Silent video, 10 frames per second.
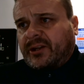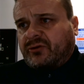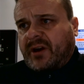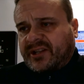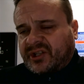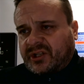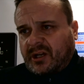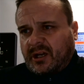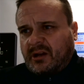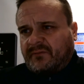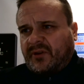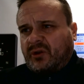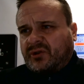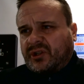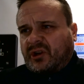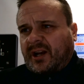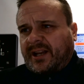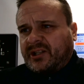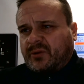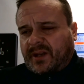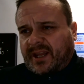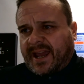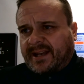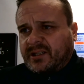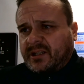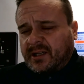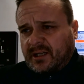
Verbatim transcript: address for you to dial into at the end